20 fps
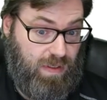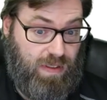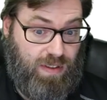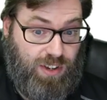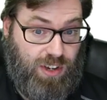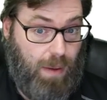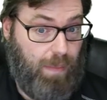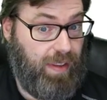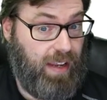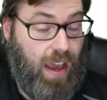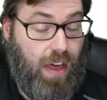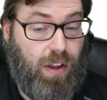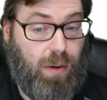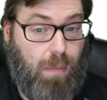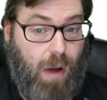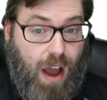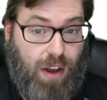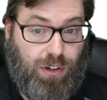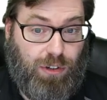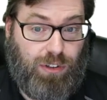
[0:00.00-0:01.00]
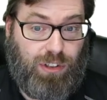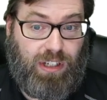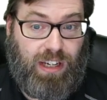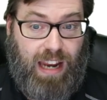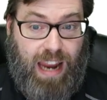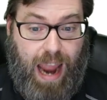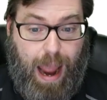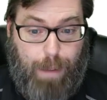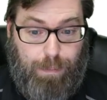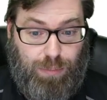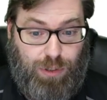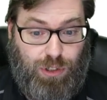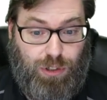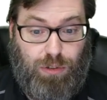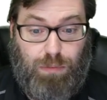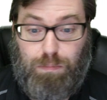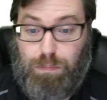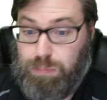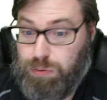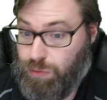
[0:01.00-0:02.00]
some of the other modules, CAP
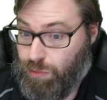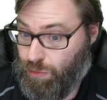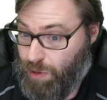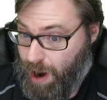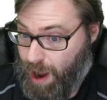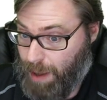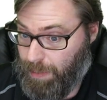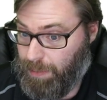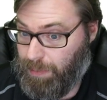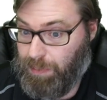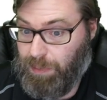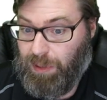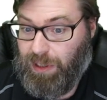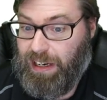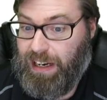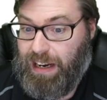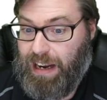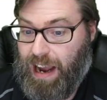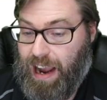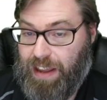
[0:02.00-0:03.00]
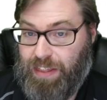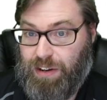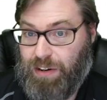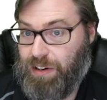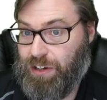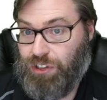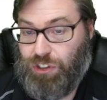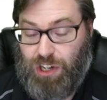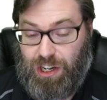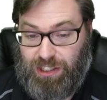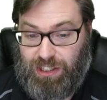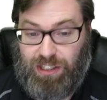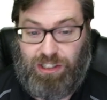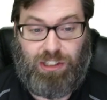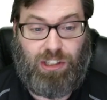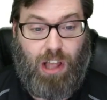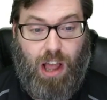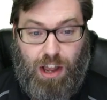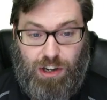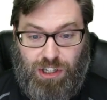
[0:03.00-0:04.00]
should probably either adjust
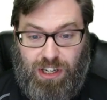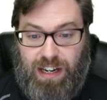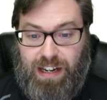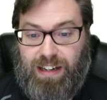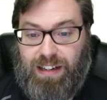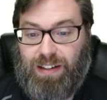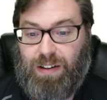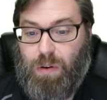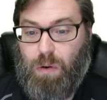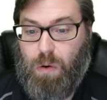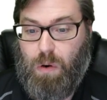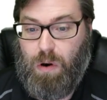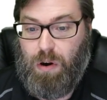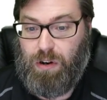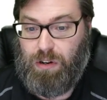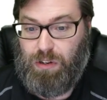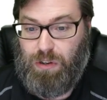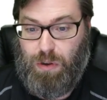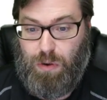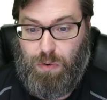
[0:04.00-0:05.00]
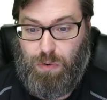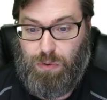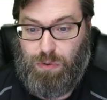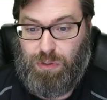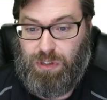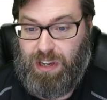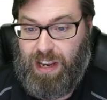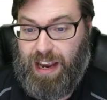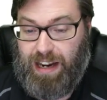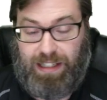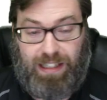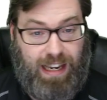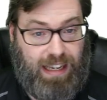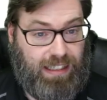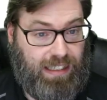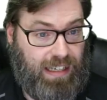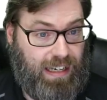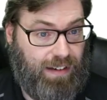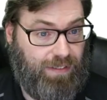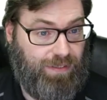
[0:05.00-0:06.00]
its logic or use
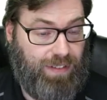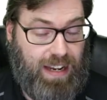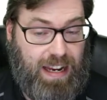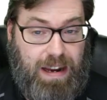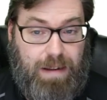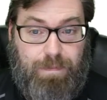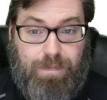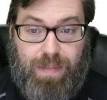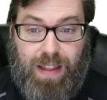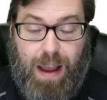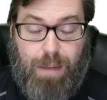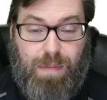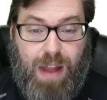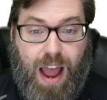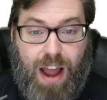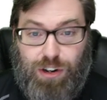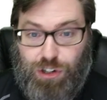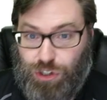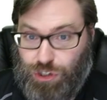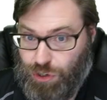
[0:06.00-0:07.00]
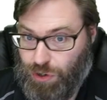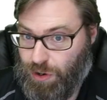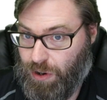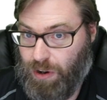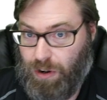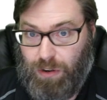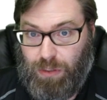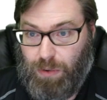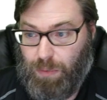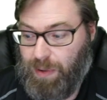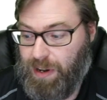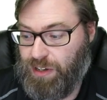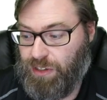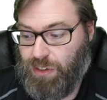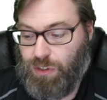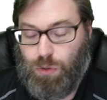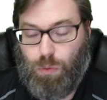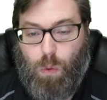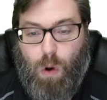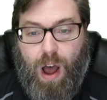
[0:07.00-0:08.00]
xsenv. I'm not sure the
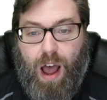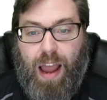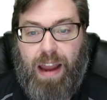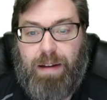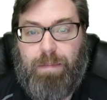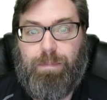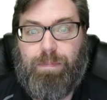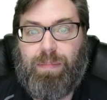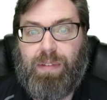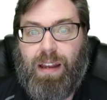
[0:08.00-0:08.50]
reasons why.